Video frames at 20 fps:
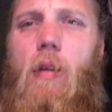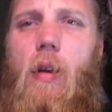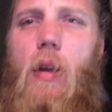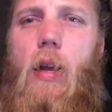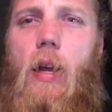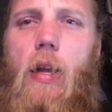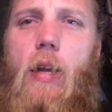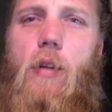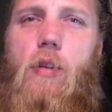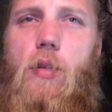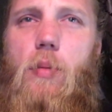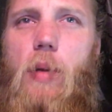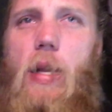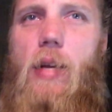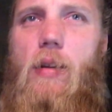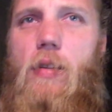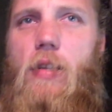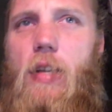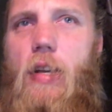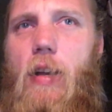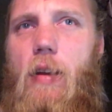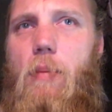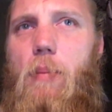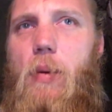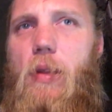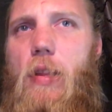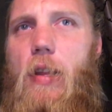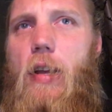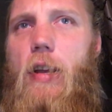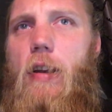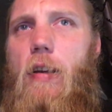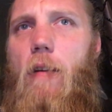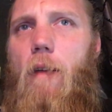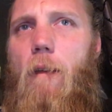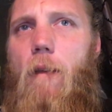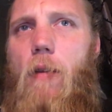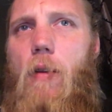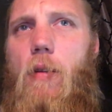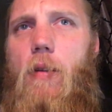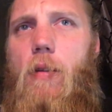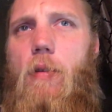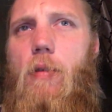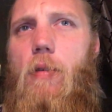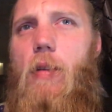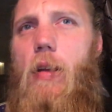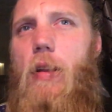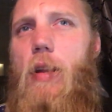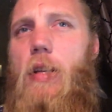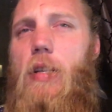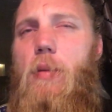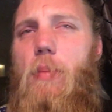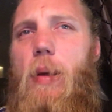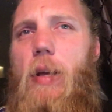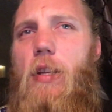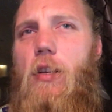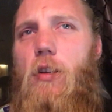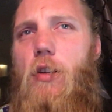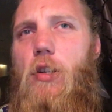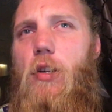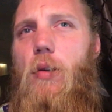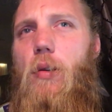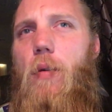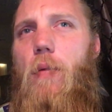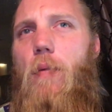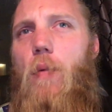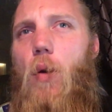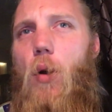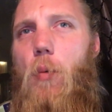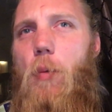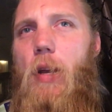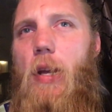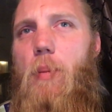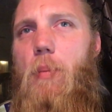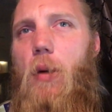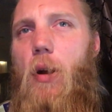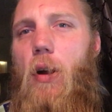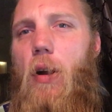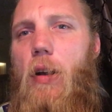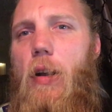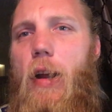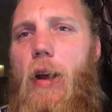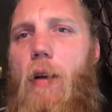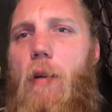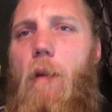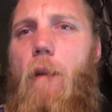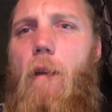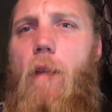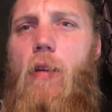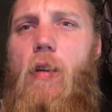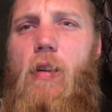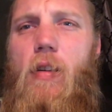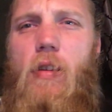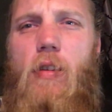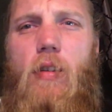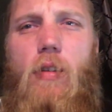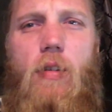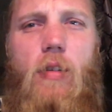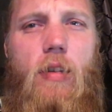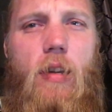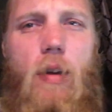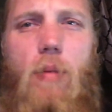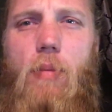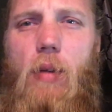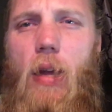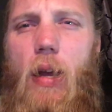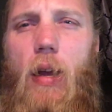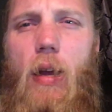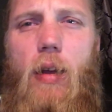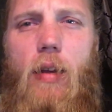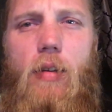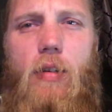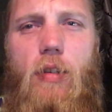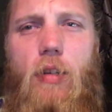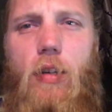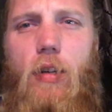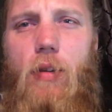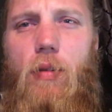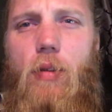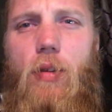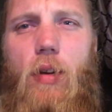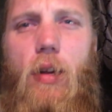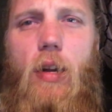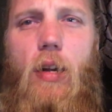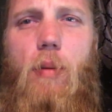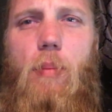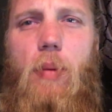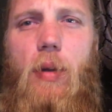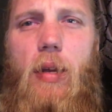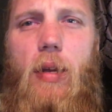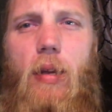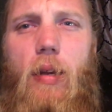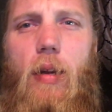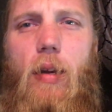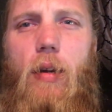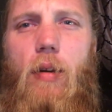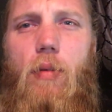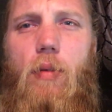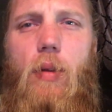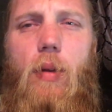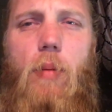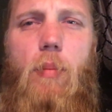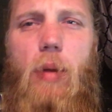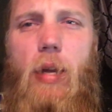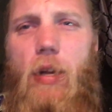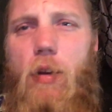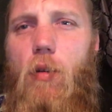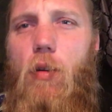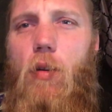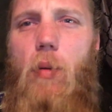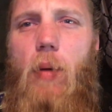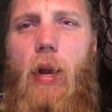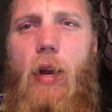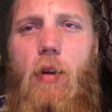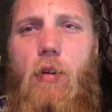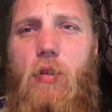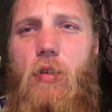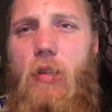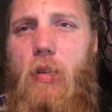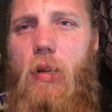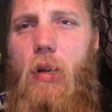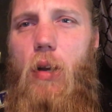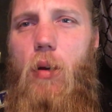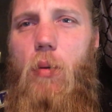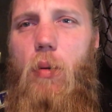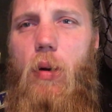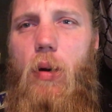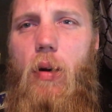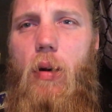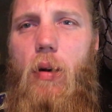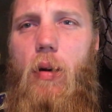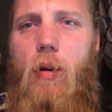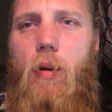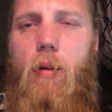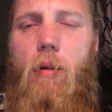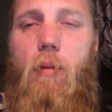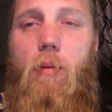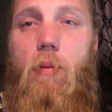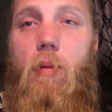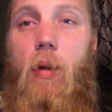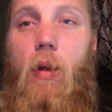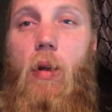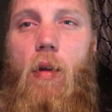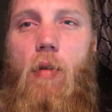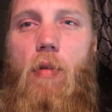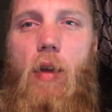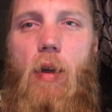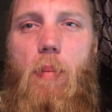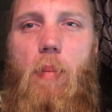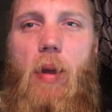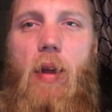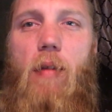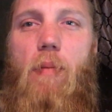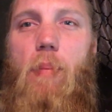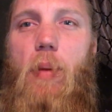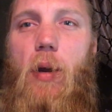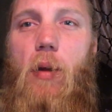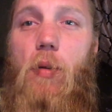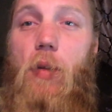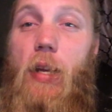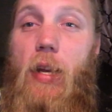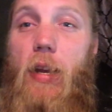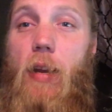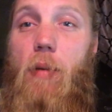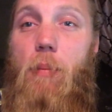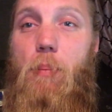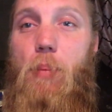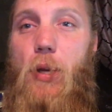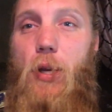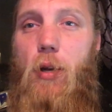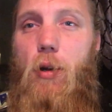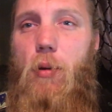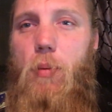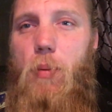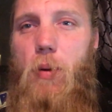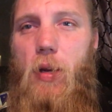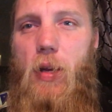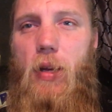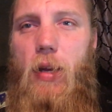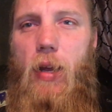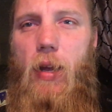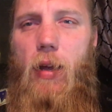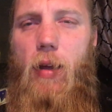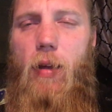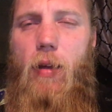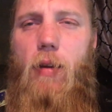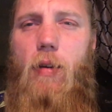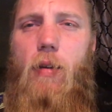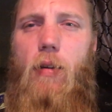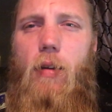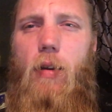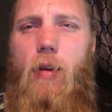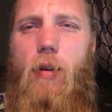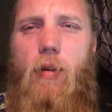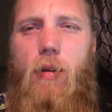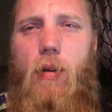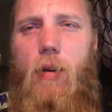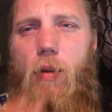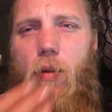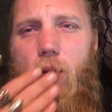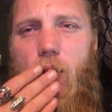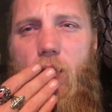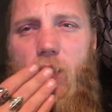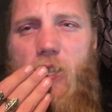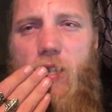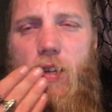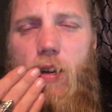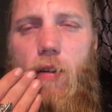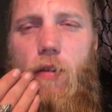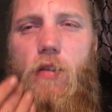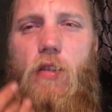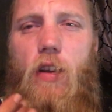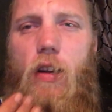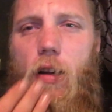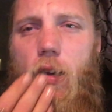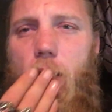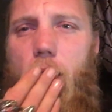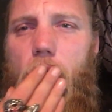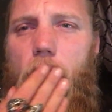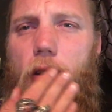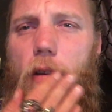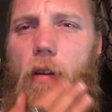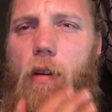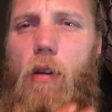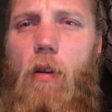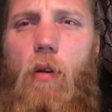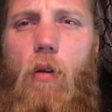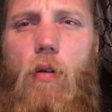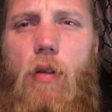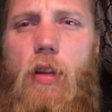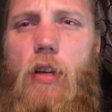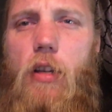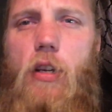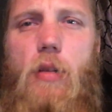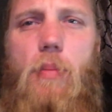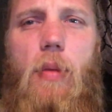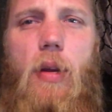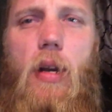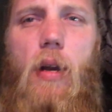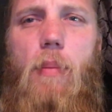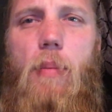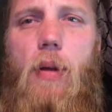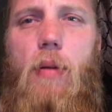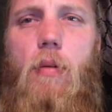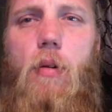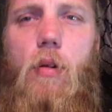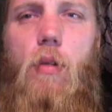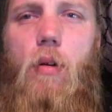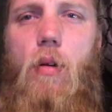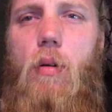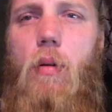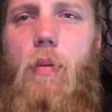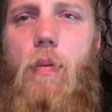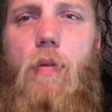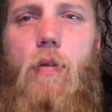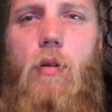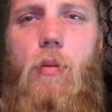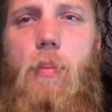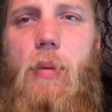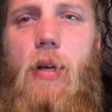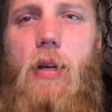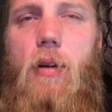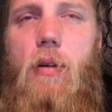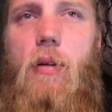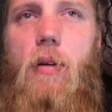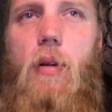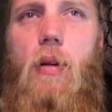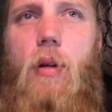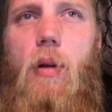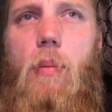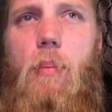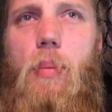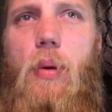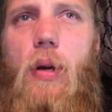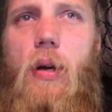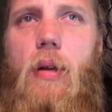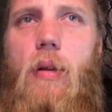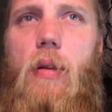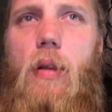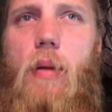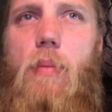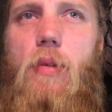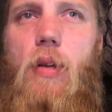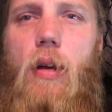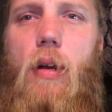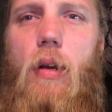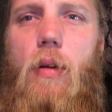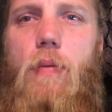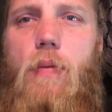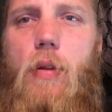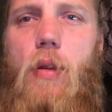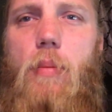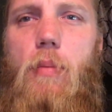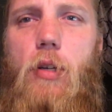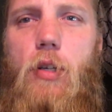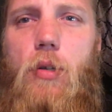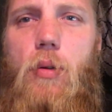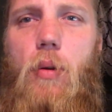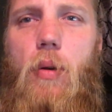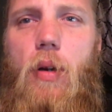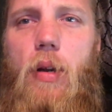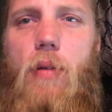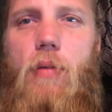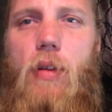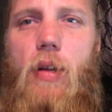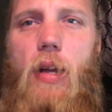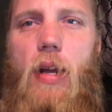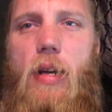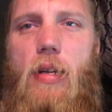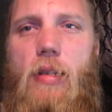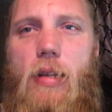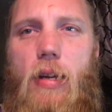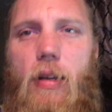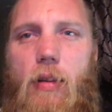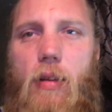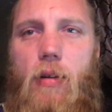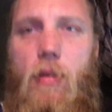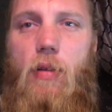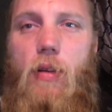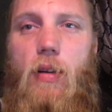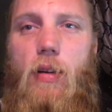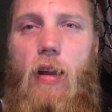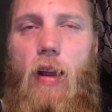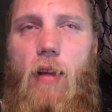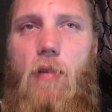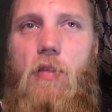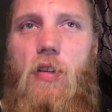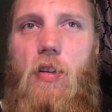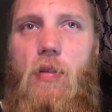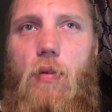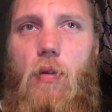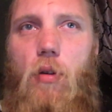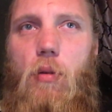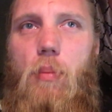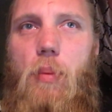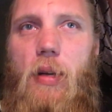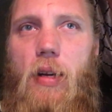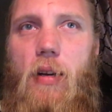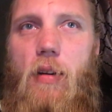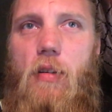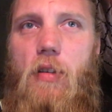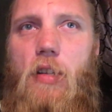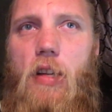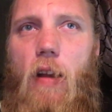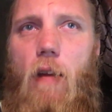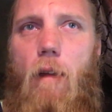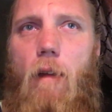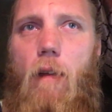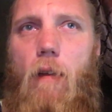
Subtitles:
That goes without saying. But then, and that's about your 2 to 4 week mark. Now, some guys, they're going to be, they may grow hair slower. They may have barely hit puberty yet. The list goes on. Or they just may not be able to grow a full beard. But I'm talking for the majority of the guys out there that have these full beards.